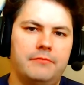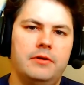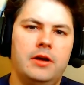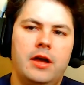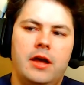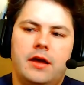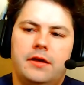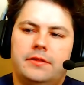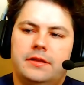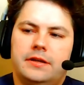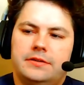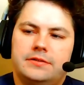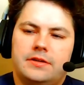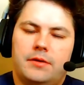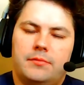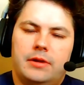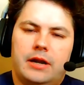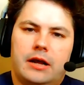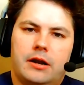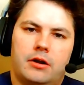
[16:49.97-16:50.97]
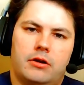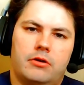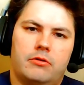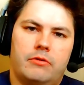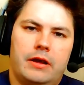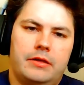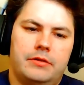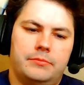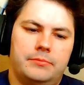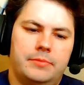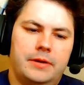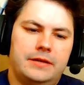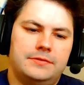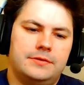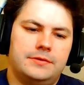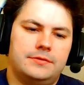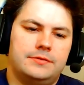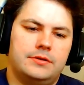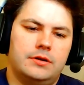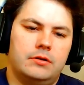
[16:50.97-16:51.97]
things coming out on a regular basis.
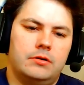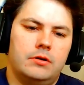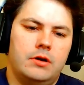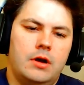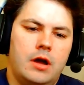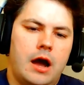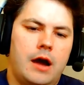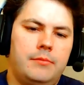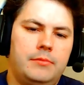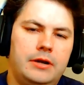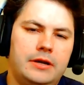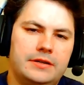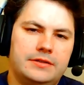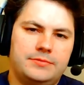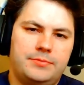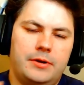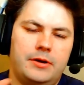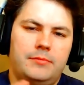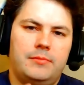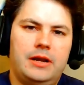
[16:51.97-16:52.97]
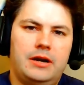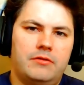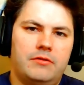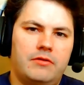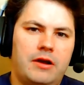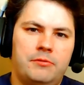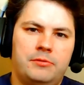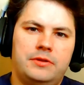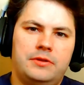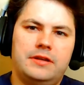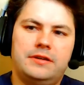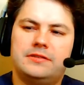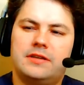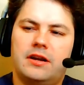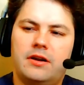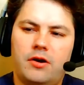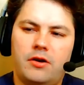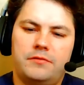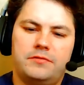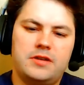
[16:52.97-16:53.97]
So I'm going to experiment around with this. I
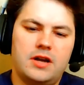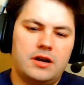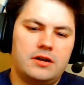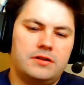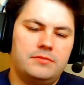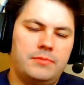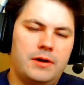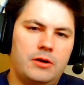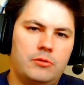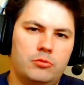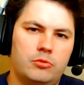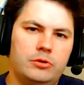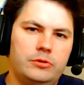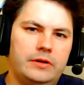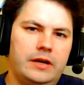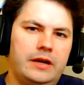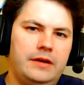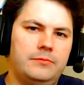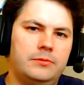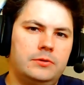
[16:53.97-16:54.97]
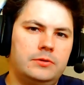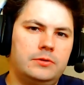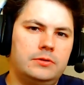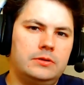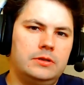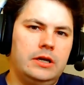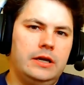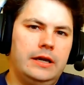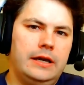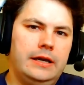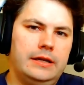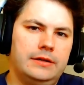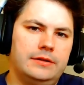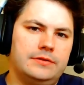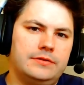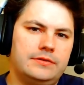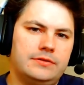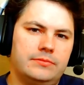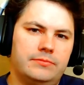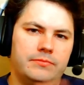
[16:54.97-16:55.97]
know I've talked about World Anvil in
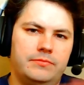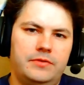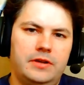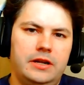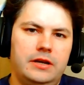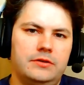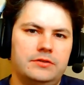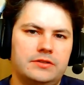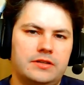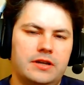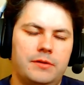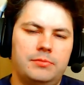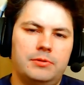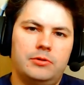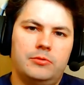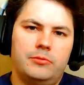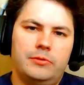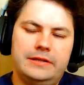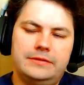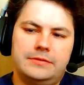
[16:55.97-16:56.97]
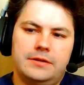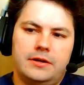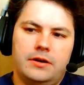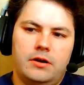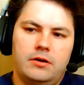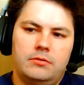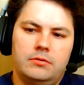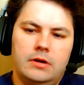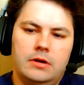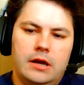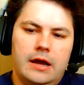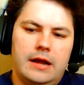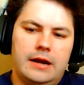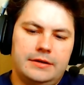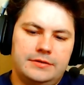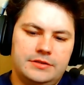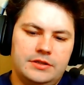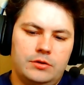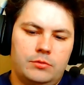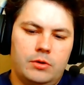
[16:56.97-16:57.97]
some videos a couple of weeks ago, and I
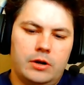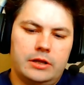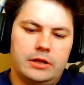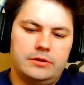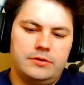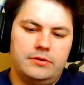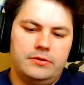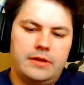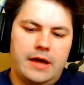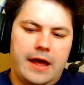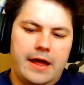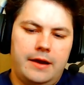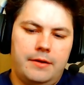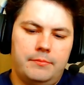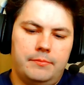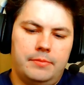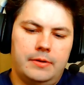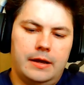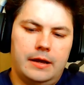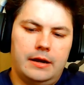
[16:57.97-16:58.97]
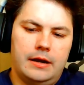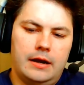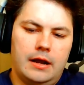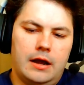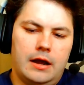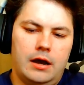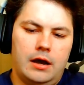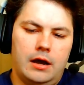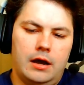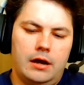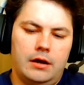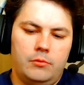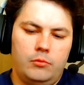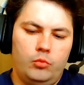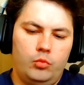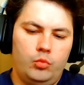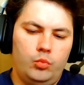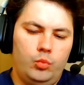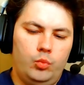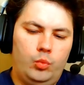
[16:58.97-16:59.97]
still want to do that, but
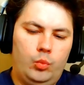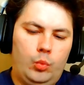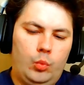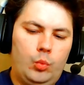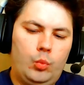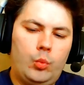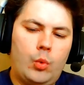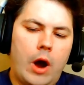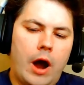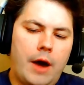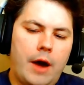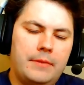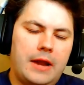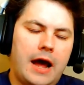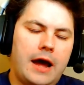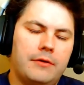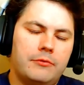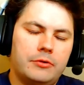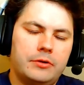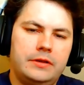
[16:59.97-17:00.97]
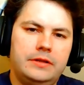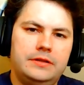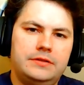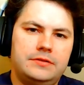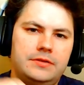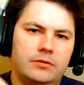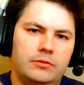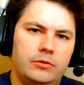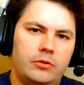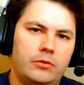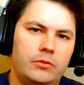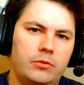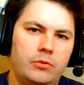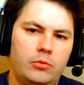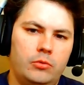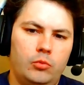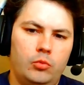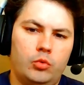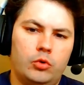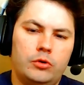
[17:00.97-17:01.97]
I'm not really to the
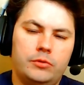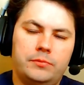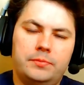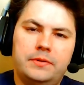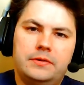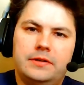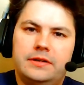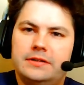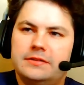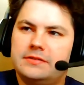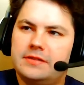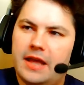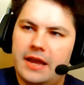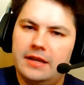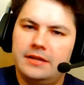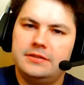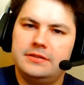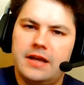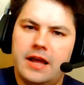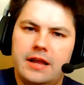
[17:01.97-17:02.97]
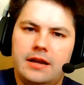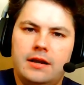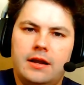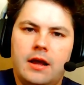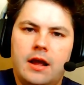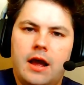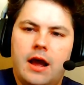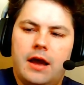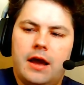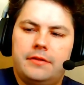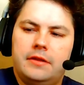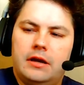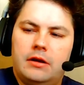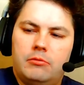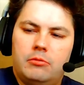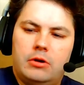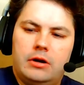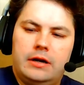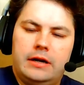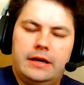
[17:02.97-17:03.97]
world building stage yet. I think I wanted to get